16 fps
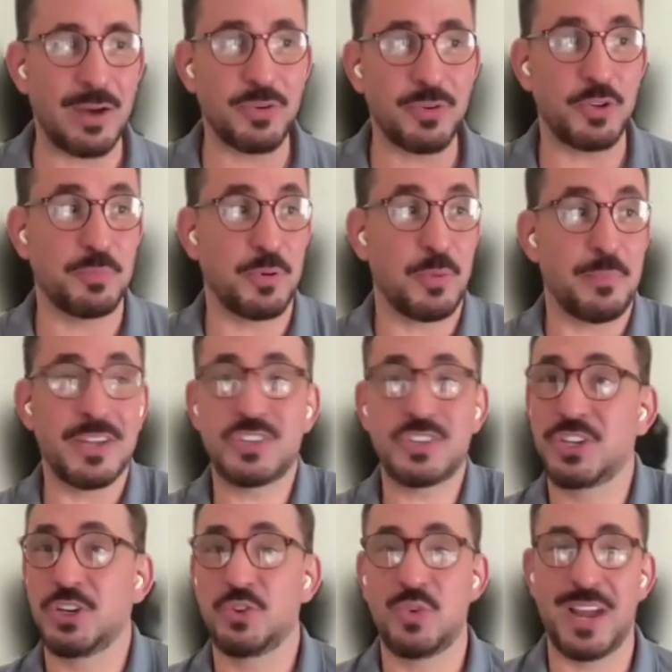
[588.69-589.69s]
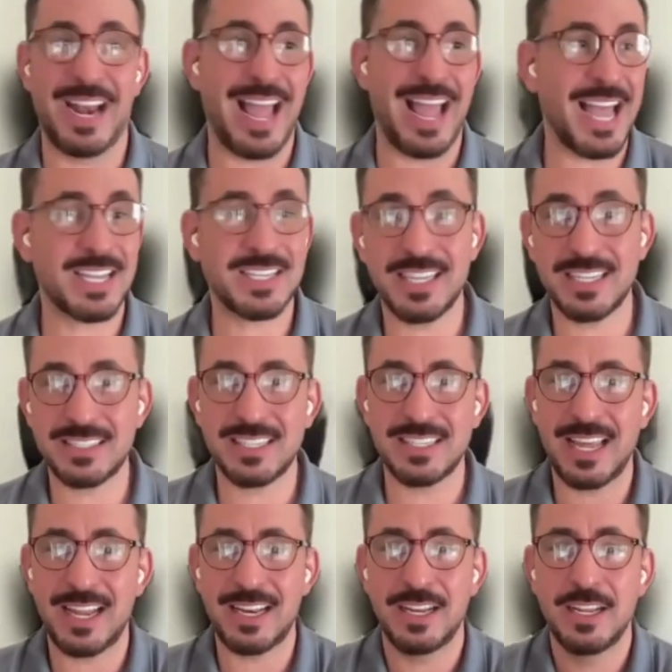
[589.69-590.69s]
How would you permission who had access
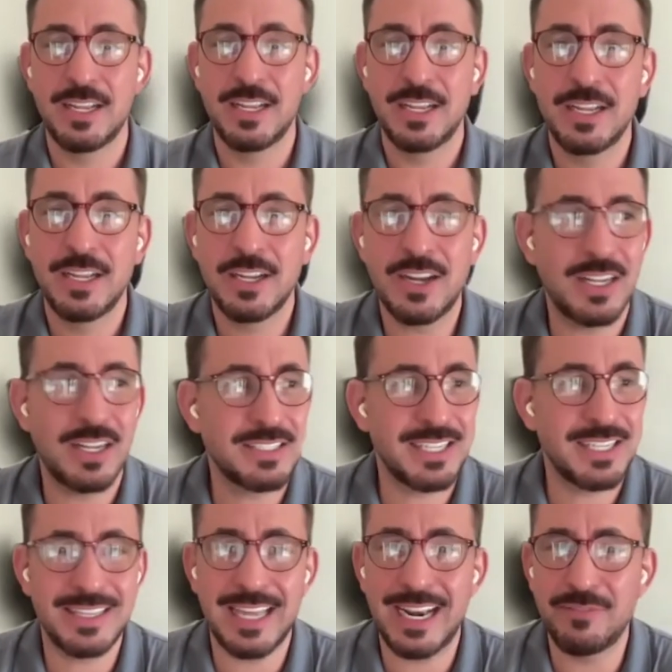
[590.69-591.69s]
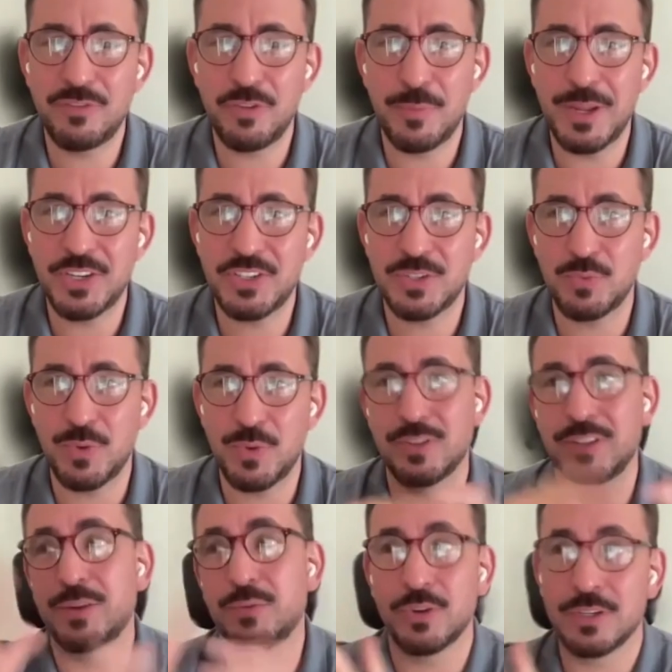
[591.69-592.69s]
to that content, that information,
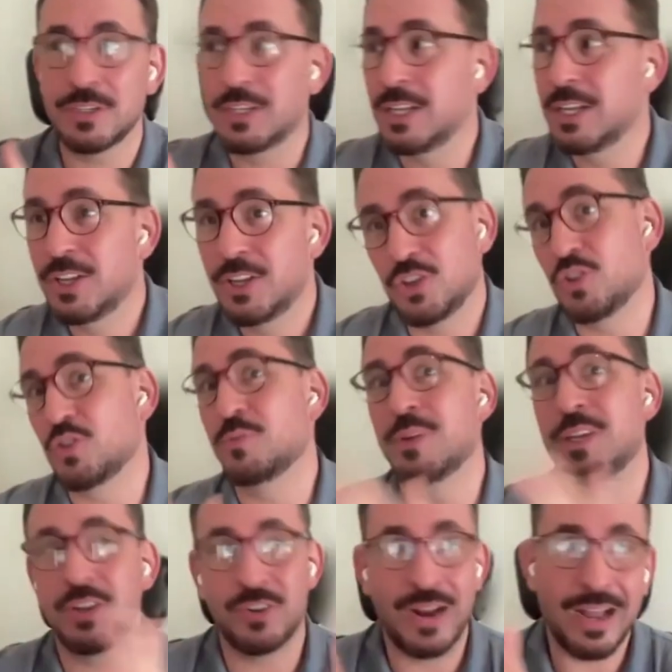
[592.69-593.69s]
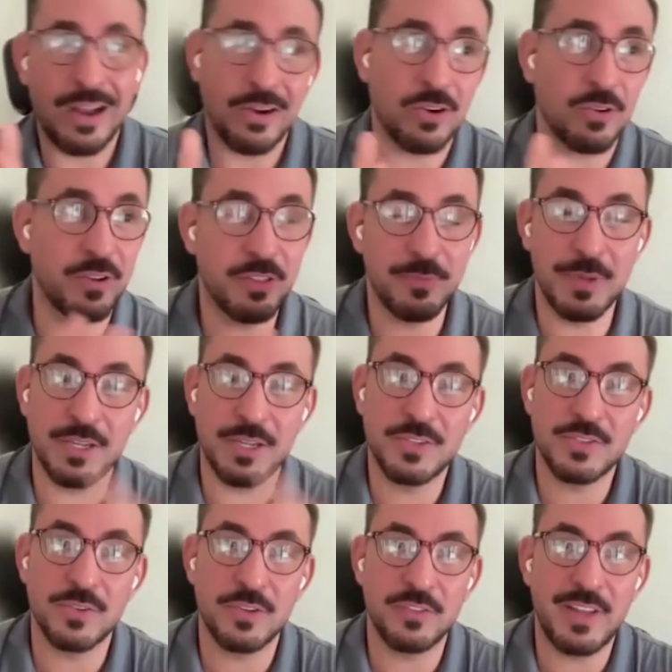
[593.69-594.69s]
whether they were human or
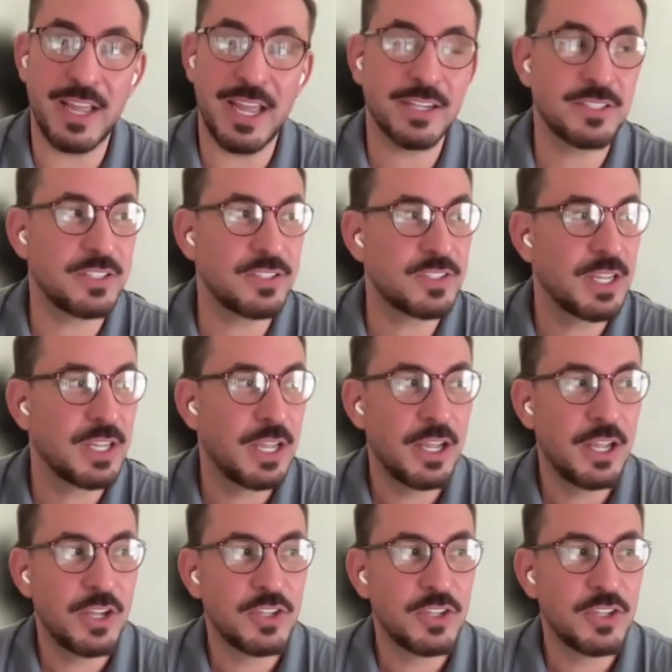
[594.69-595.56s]
algorithmic sort of actors?